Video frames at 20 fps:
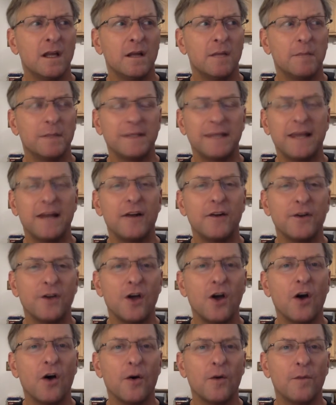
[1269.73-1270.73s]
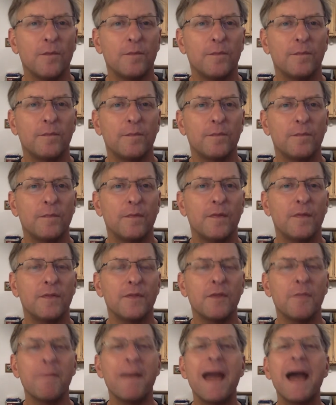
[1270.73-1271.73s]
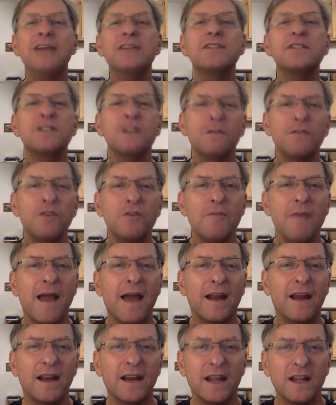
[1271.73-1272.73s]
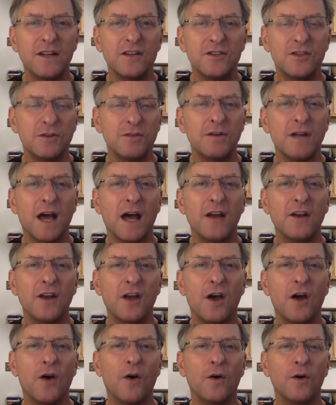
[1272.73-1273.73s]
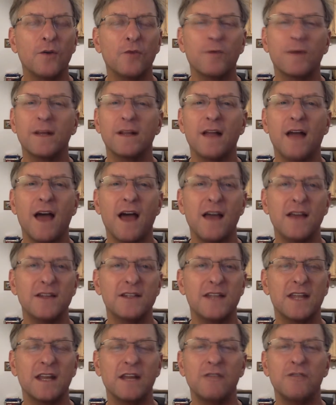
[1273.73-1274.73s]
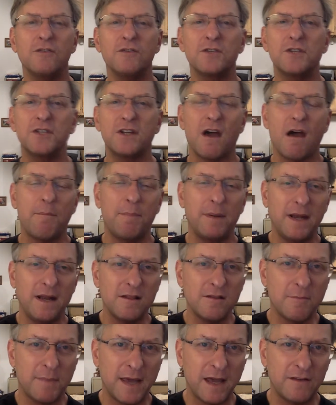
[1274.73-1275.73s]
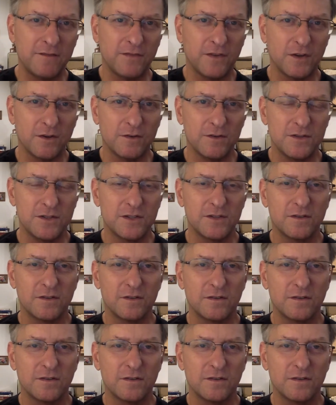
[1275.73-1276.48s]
But they don't know. The masses of humanity do not know and realize that if you stop eating the bad foods